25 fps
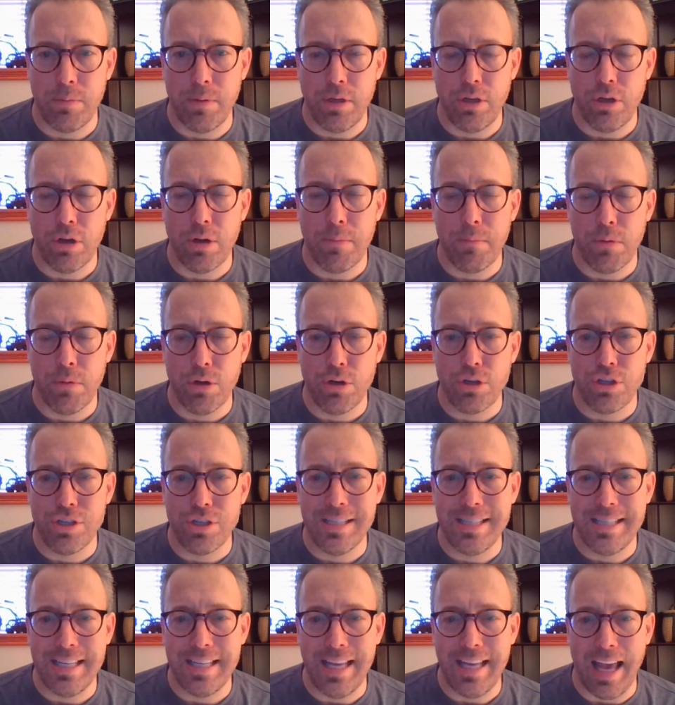in your
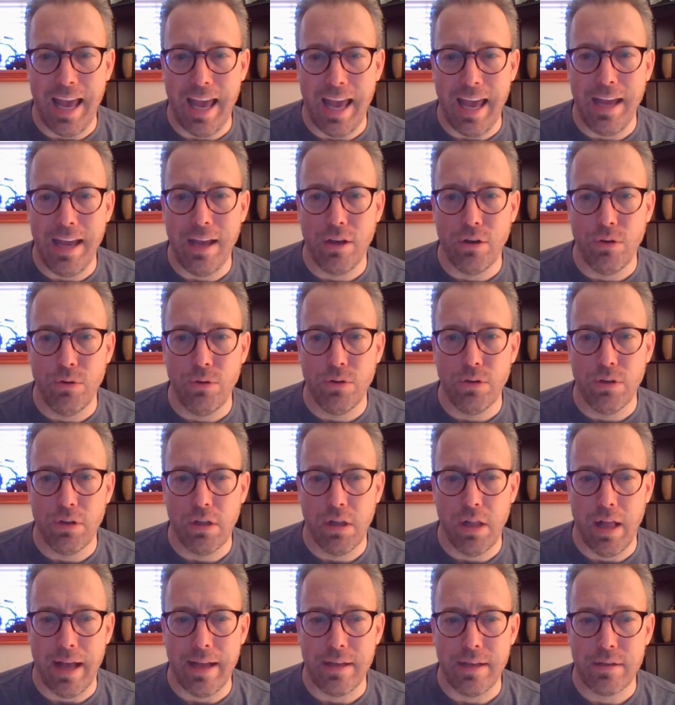Emergency A Google
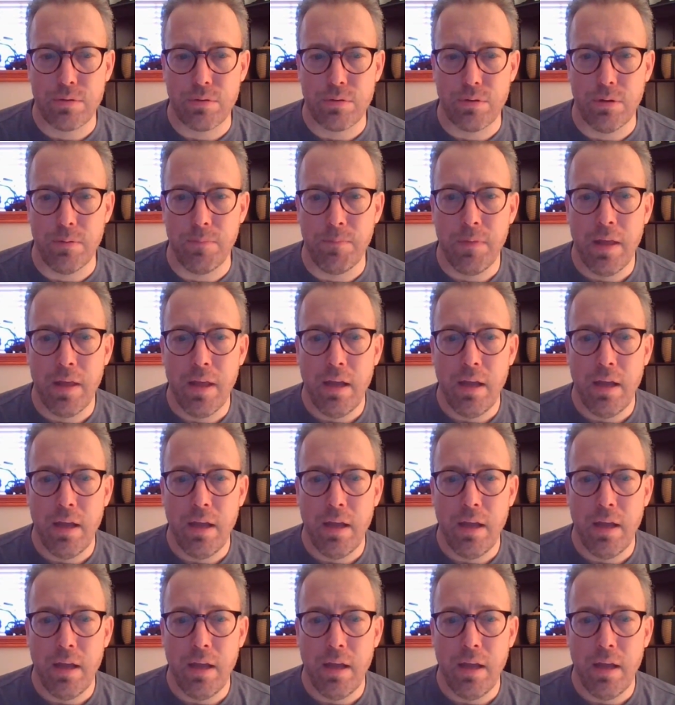Classroom.